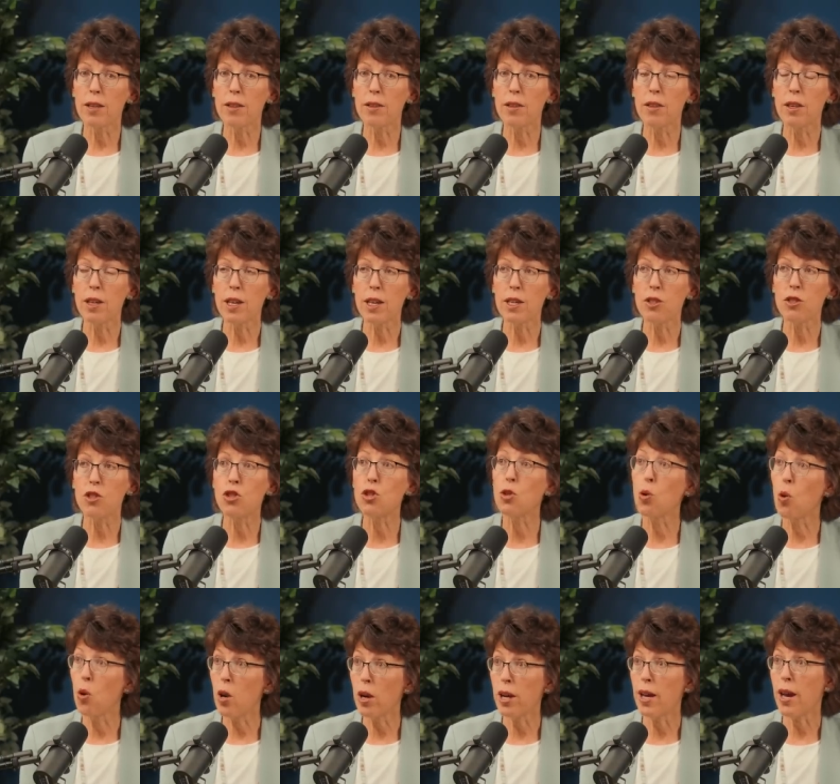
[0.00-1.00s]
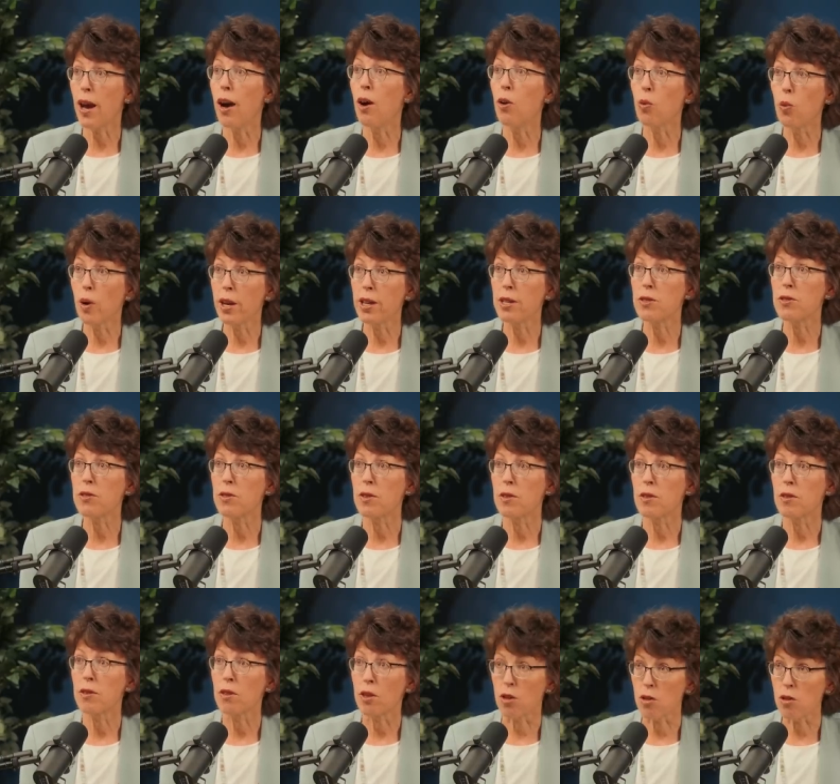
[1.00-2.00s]
the joy outweighs
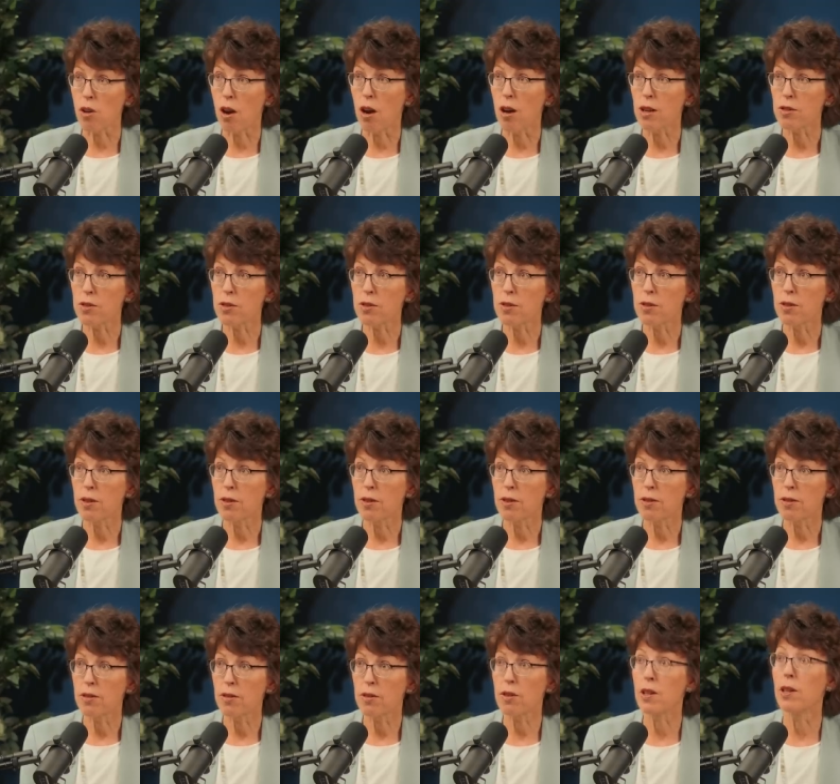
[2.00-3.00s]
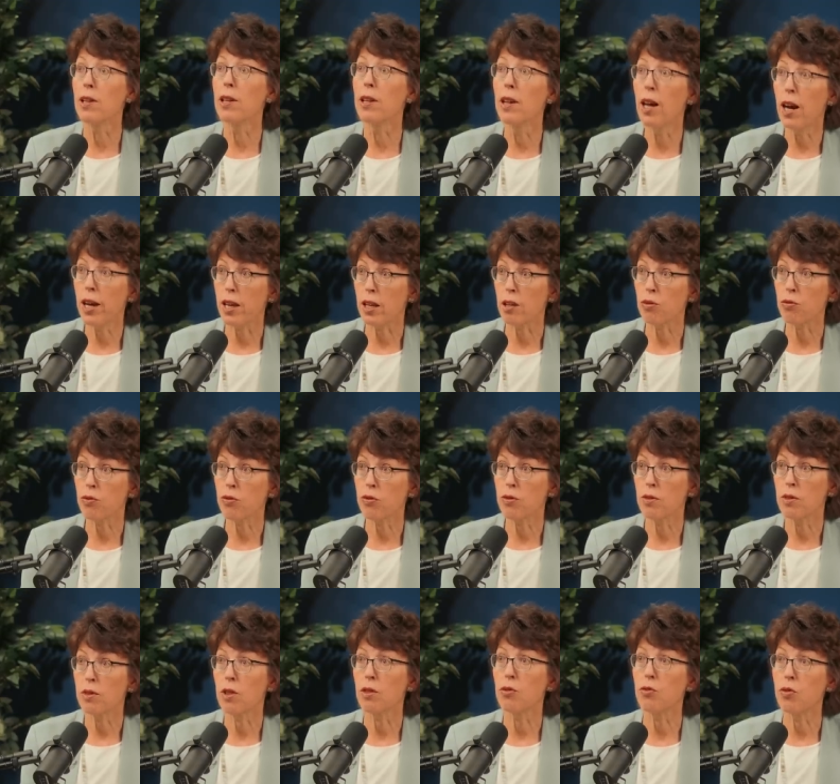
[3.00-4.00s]
the cross. The life,
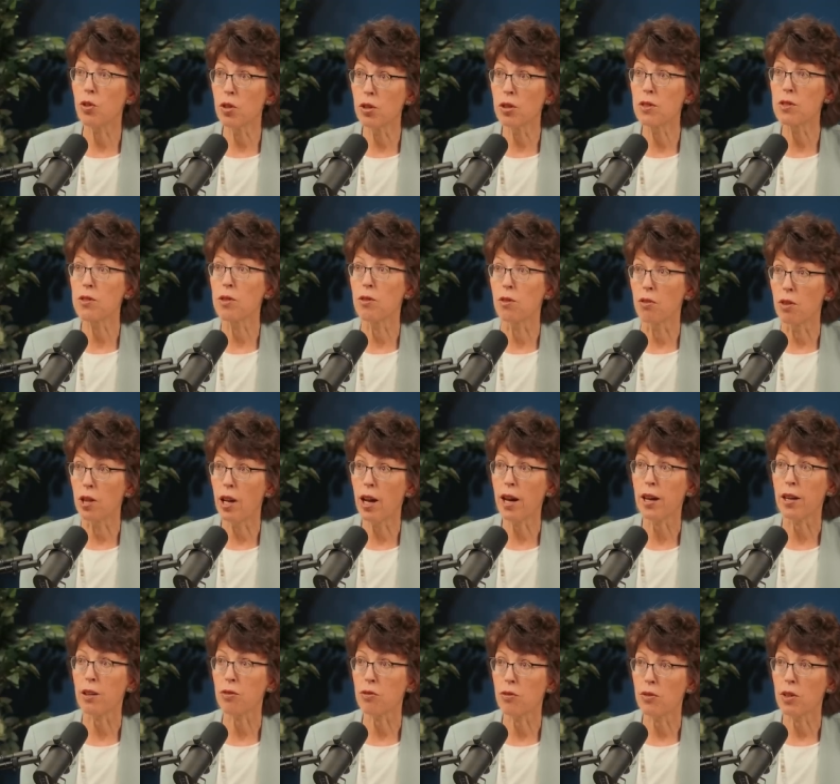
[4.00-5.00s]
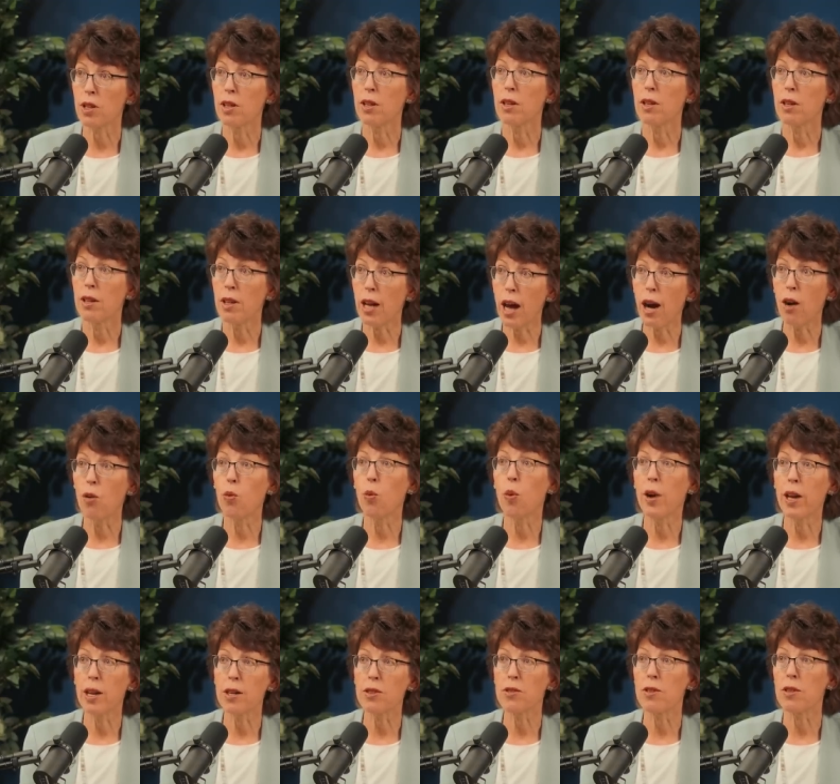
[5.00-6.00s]
the fullness of life,
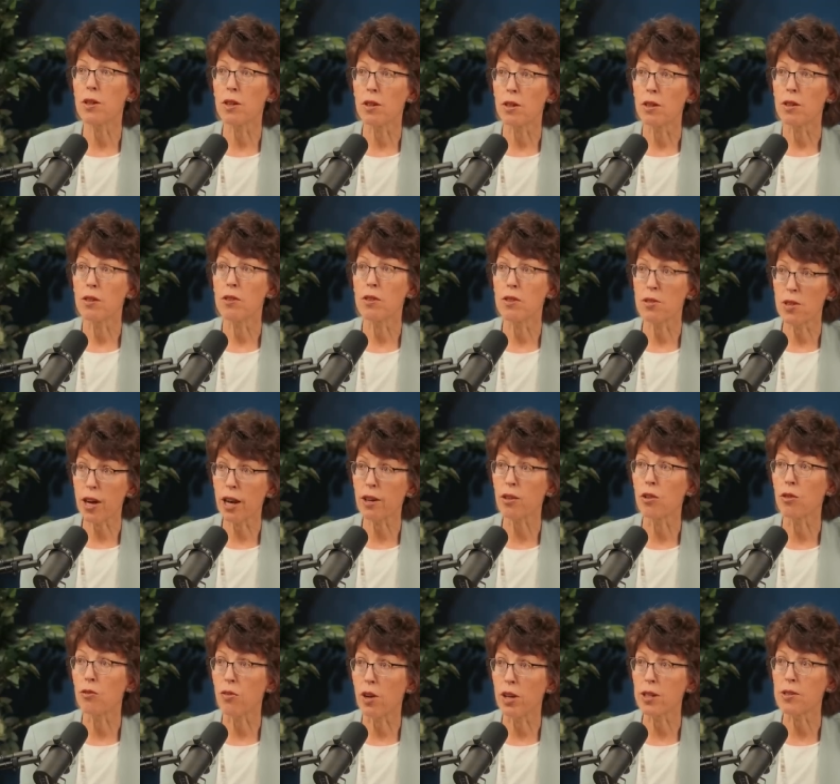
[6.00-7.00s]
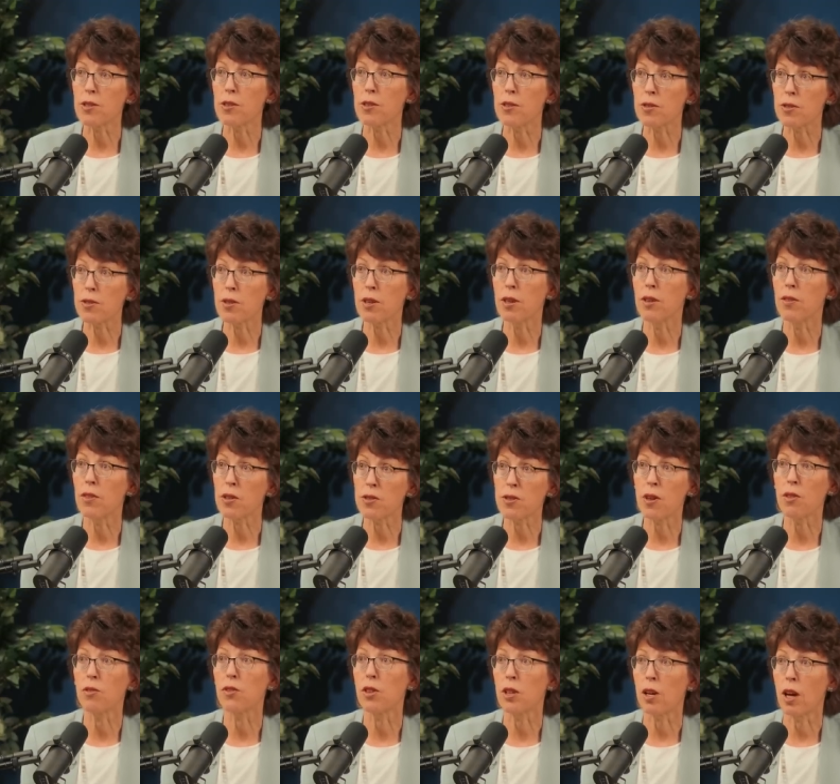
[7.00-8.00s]
outweighs the, the sacrifices and the
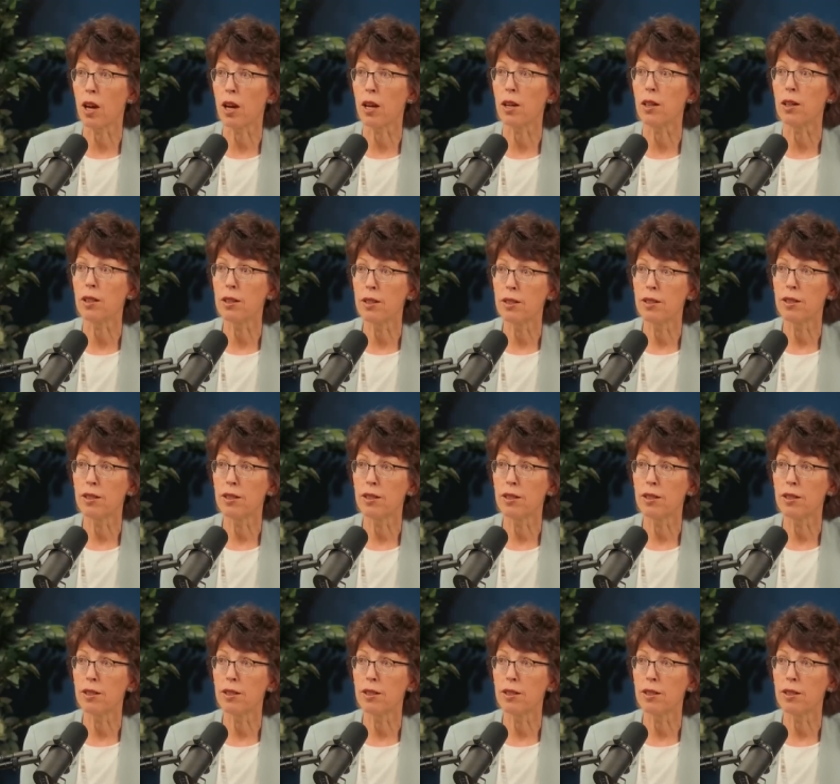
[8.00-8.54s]
self denial.